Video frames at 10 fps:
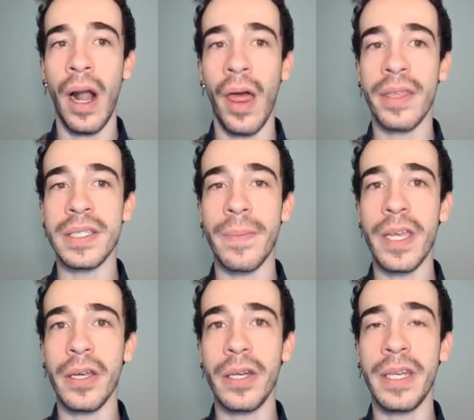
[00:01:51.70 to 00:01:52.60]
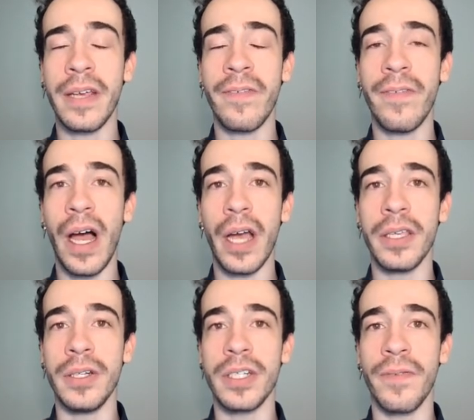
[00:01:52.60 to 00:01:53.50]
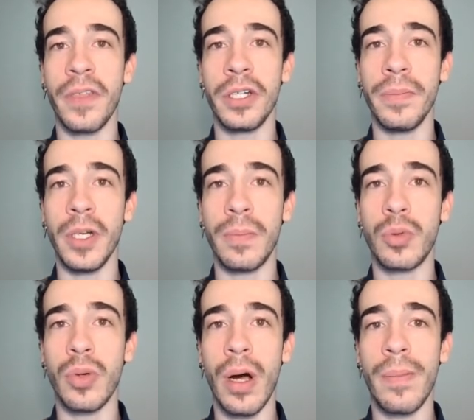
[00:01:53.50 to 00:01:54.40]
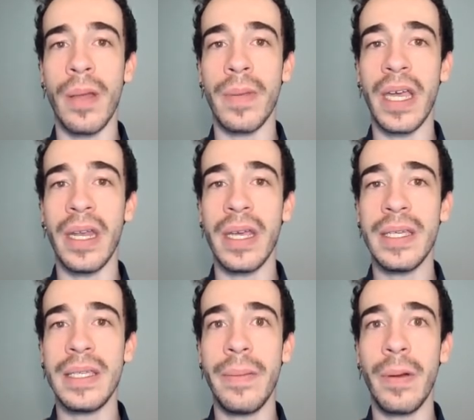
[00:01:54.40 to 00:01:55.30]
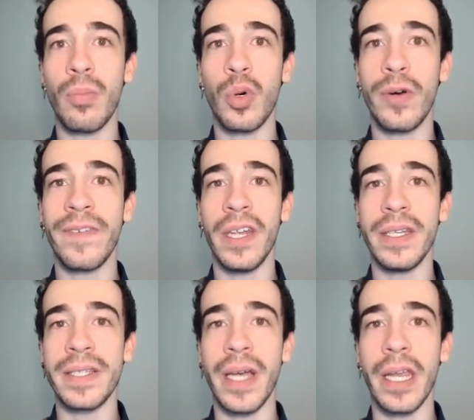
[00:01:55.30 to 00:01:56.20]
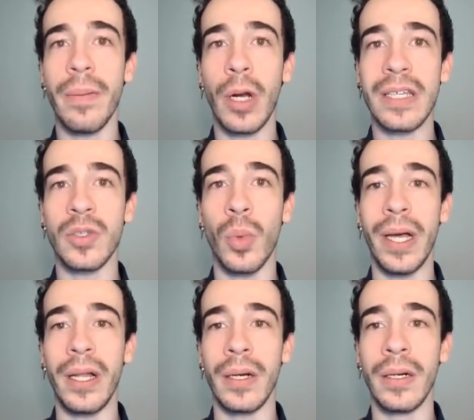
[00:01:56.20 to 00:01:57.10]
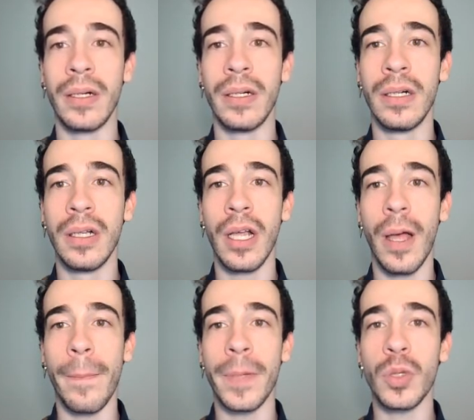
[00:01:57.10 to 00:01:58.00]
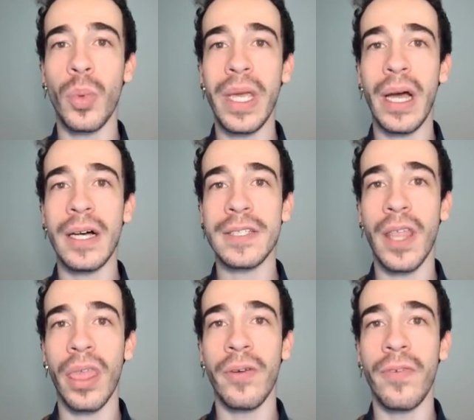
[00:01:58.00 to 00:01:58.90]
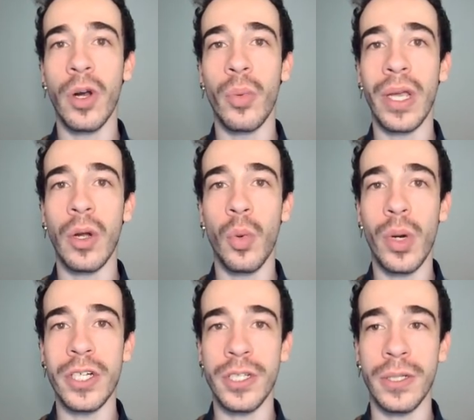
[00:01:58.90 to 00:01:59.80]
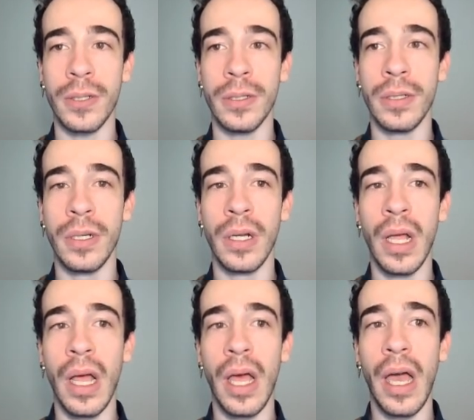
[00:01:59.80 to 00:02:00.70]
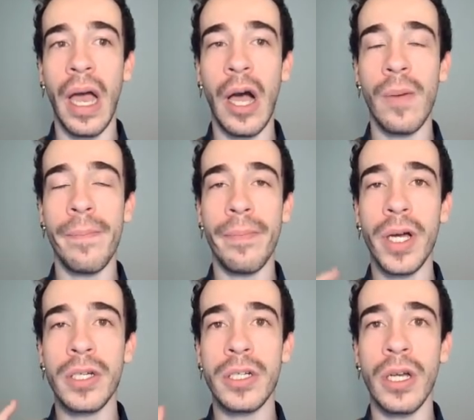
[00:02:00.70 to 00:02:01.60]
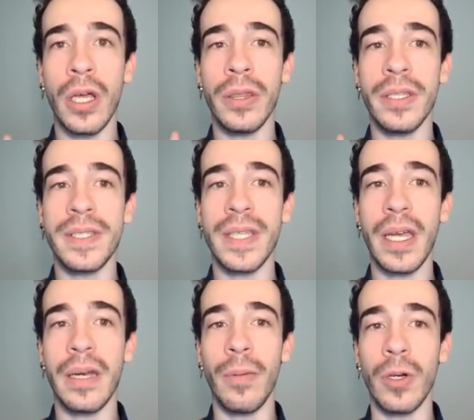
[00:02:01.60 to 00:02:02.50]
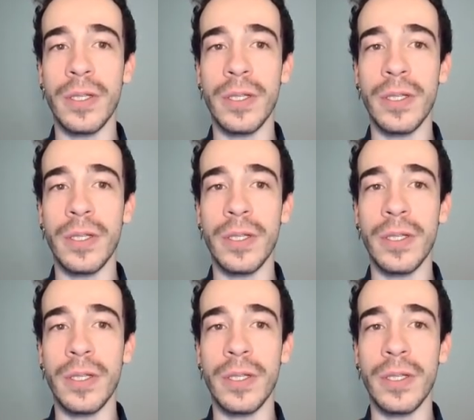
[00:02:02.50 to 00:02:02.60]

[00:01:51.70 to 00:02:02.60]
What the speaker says: This aperiodic variant of the domino problem can easily be proved undecidable as well, but we ask the following question: how much undecidable